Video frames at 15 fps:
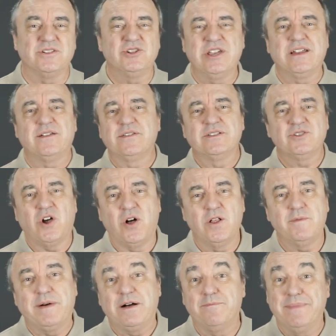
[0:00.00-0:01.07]
a channel that's all
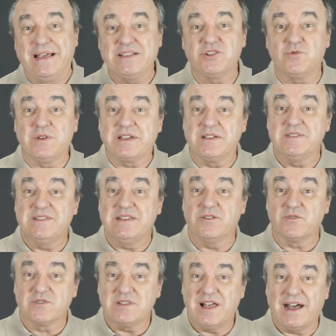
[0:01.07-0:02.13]
about mastering casino
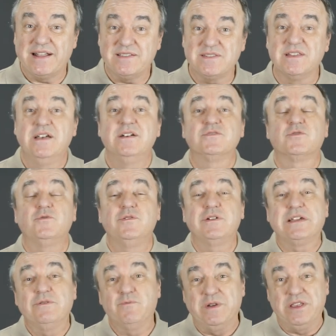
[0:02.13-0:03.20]
slots so you
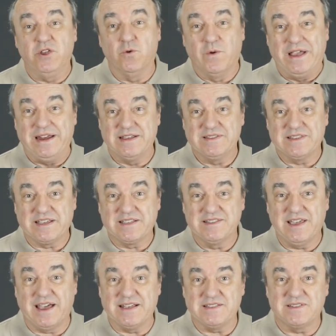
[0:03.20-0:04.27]
can win your way to
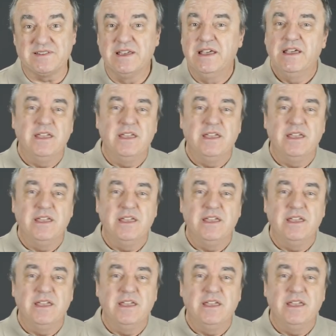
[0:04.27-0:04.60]
success.